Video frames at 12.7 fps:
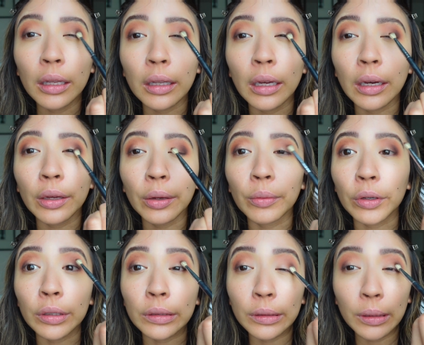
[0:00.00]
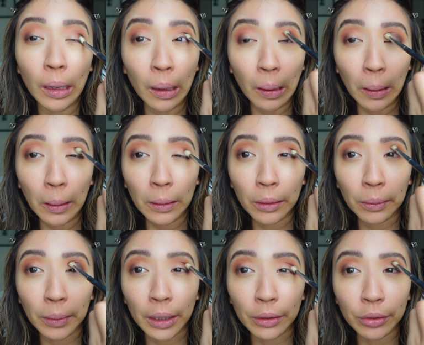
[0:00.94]
Now you want to
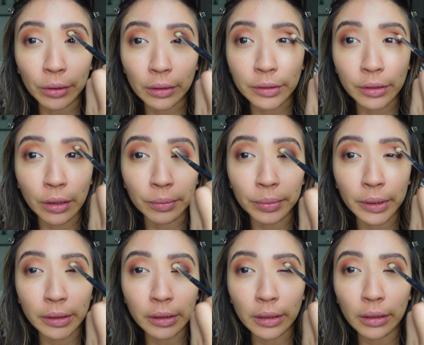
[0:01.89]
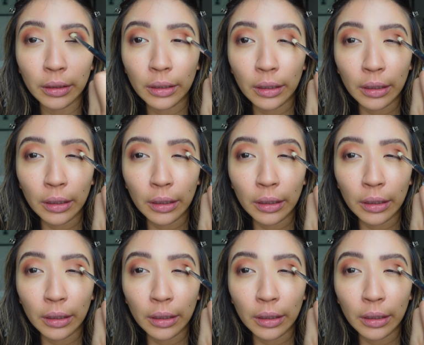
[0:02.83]
make sure it's all blended.